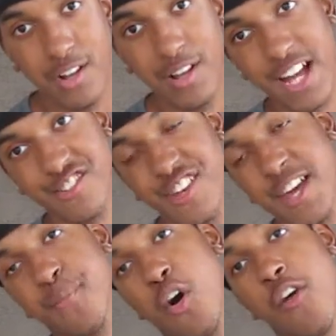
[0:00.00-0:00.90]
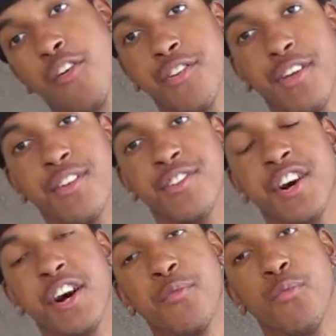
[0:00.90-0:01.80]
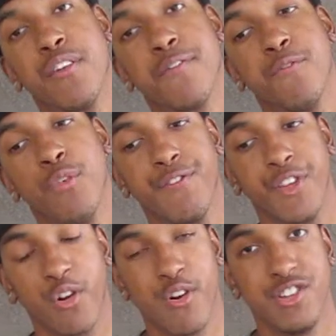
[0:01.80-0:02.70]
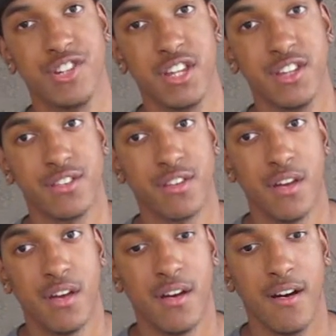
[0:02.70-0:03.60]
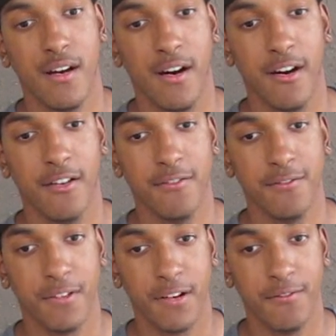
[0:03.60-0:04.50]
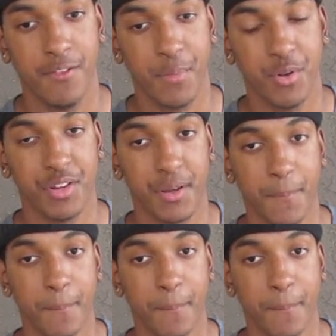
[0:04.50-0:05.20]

feel like Jake Paul is done with the cringiness of the music.